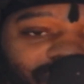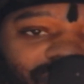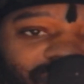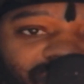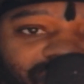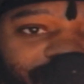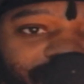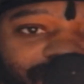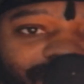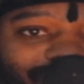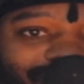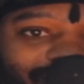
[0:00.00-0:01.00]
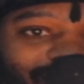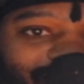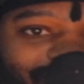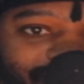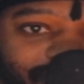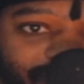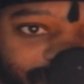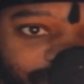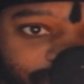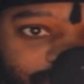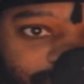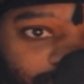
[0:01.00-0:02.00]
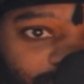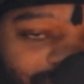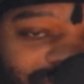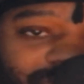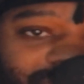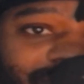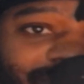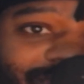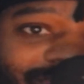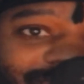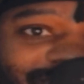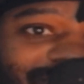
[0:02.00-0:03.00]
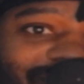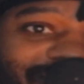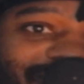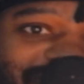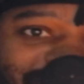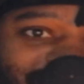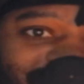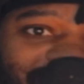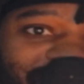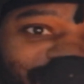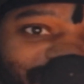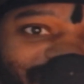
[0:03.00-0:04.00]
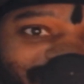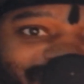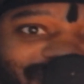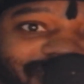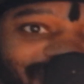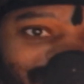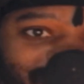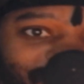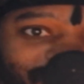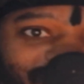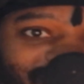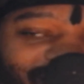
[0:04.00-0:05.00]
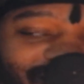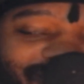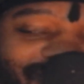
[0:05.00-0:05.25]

to generate anything. So that is a big statement, and